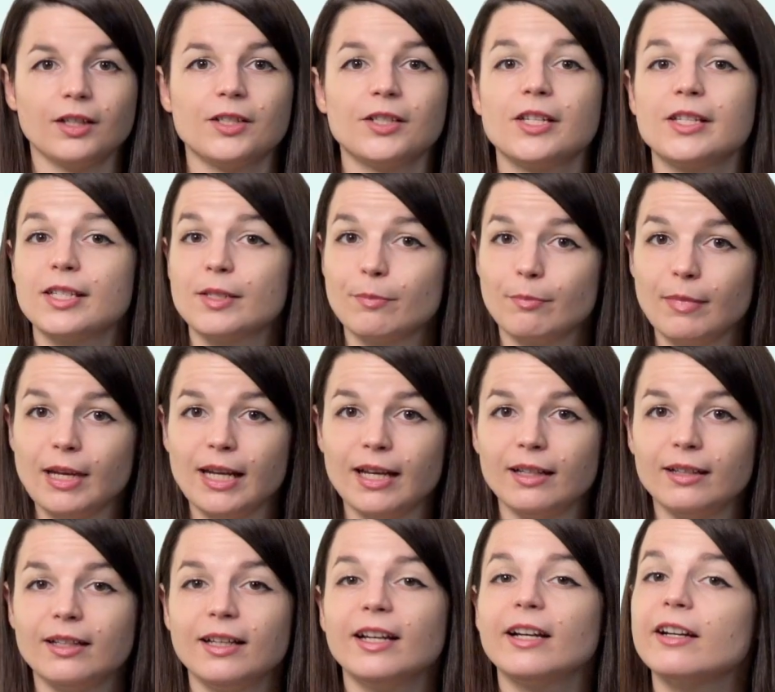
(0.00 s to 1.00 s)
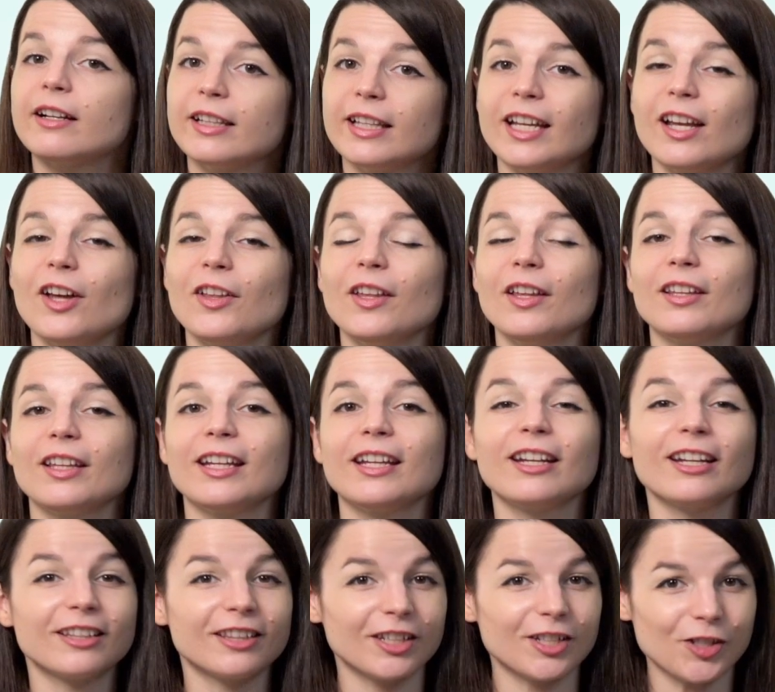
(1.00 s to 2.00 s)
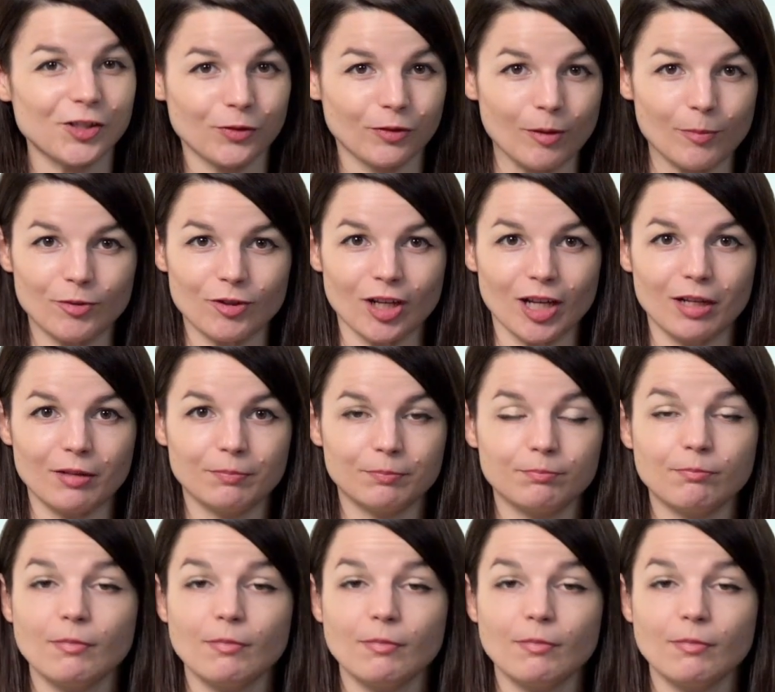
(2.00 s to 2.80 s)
To submit, click on the link in the description.